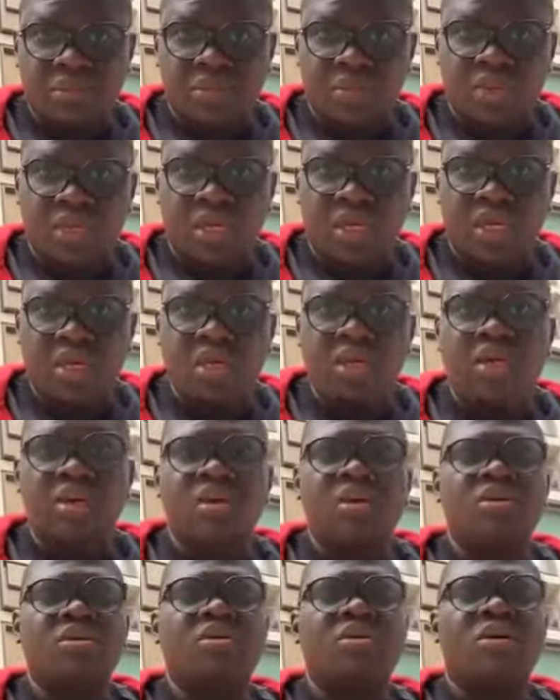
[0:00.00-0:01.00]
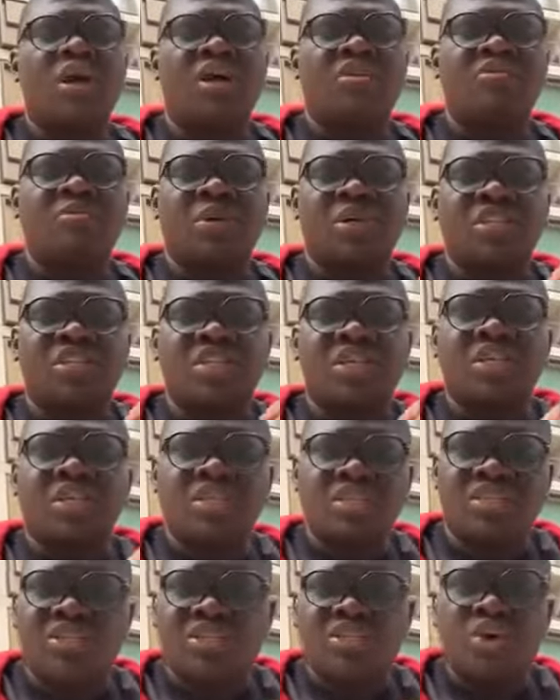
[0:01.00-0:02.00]
Okay, everybody say
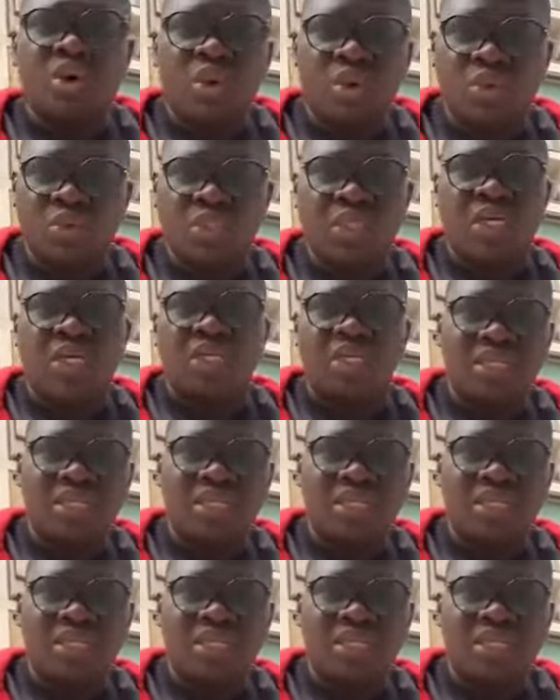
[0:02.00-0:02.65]
leaseholder.